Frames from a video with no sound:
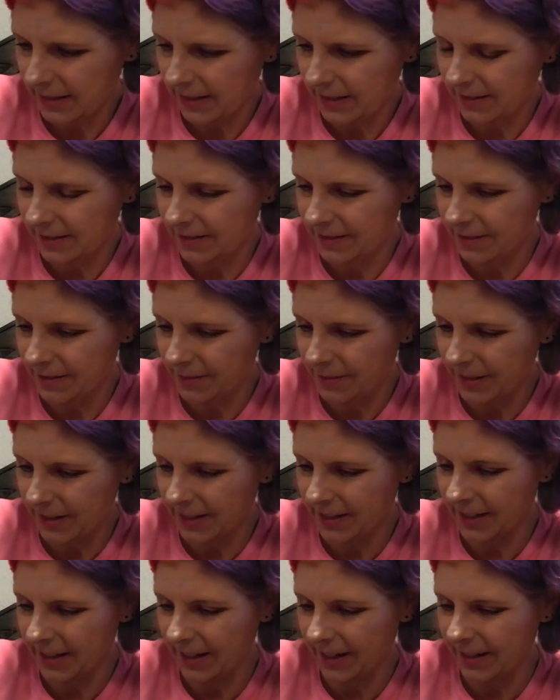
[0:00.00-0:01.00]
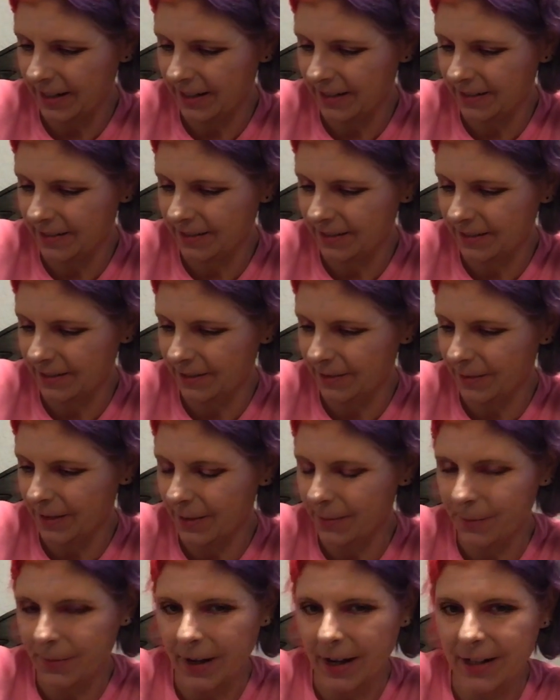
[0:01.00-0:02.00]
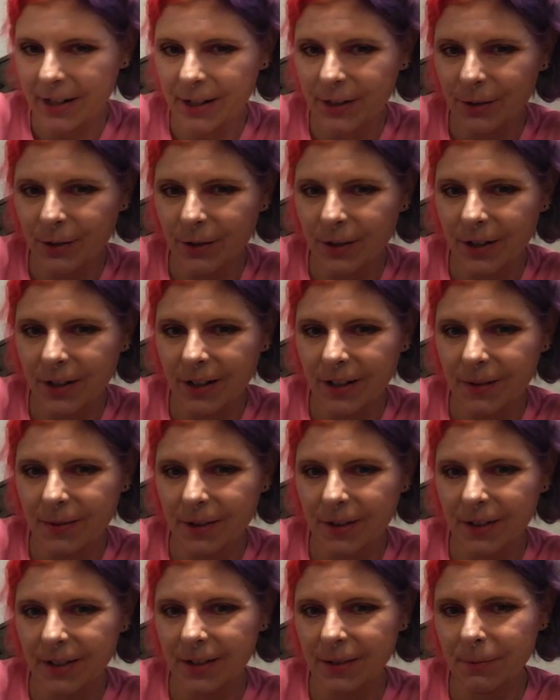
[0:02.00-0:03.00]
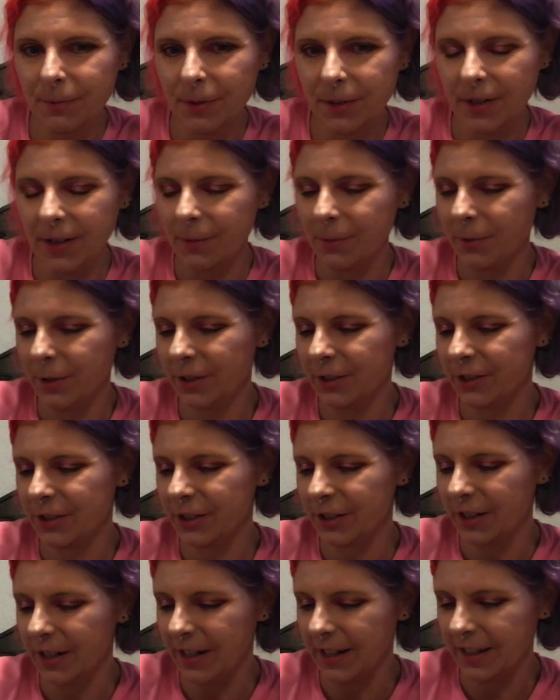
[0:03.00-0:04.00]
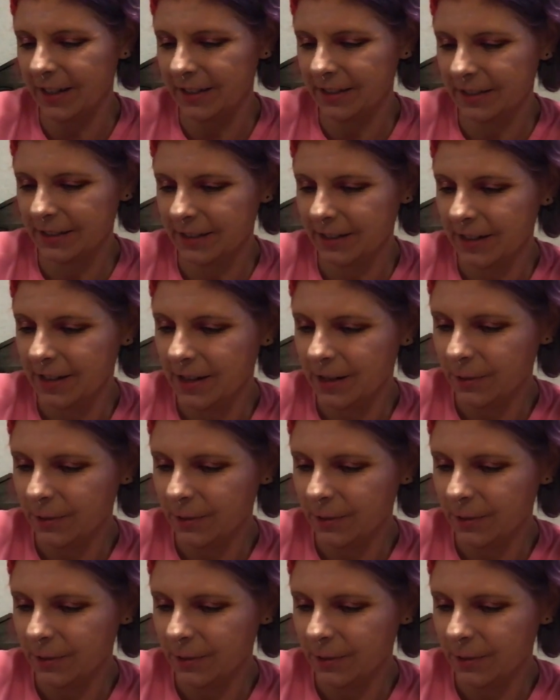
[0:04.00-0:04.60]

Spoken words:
don't know about that. I don't know about body oil. I'm already pretty moisturized.